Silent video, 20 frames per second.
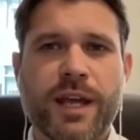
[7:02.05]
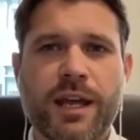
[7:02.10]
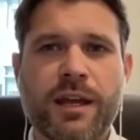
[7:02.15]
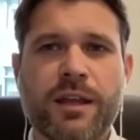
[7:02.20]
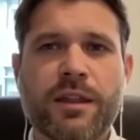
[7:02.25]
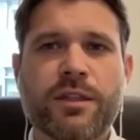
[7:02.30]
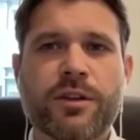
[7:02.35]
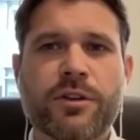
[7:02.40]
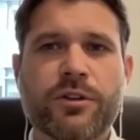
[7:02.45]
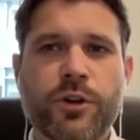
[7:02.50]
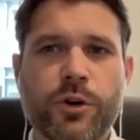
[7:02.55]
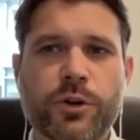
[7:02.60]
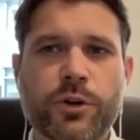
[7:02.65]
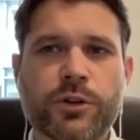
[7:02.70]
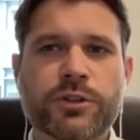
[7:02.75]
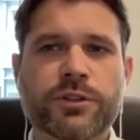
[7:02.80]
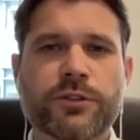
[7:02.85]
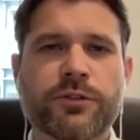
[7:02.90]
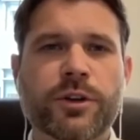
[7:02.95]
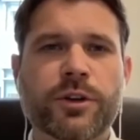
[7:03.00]
the
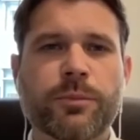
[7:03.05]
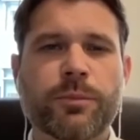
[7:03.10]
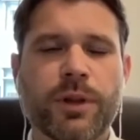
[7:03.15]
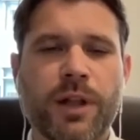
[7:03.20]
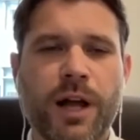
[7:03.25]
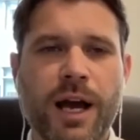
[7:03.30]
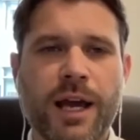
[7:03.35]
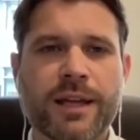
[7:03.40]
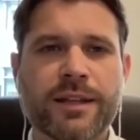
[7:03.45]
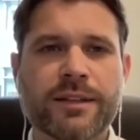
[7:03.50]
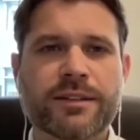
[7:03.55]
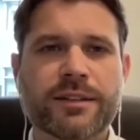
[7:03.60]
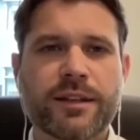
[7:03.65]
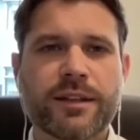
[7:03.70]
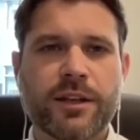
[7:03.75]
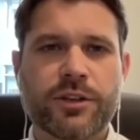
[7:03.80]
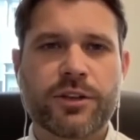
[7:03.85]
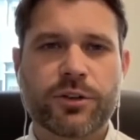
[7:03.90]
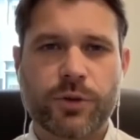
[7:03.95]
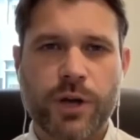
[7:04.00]
notice of compliance
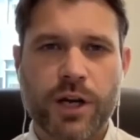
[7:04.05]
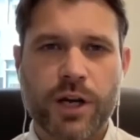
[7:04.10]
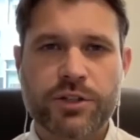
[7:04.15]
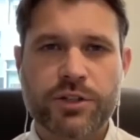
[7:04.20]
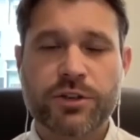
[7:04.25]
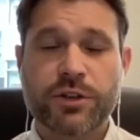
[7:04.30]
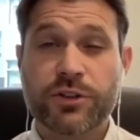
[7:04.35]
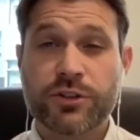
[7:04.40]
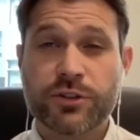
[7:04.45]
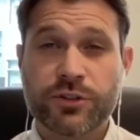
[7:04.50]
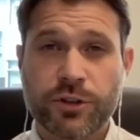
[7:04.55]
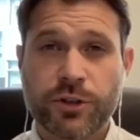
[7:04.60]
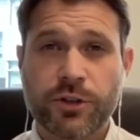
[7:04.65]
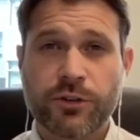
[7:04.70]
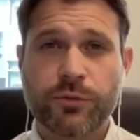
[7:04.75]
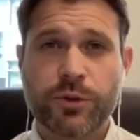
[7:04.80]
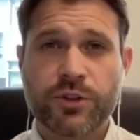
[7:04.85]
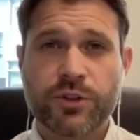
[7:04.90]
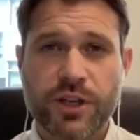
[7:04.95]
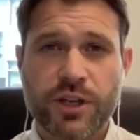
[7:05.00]
and direction to serve was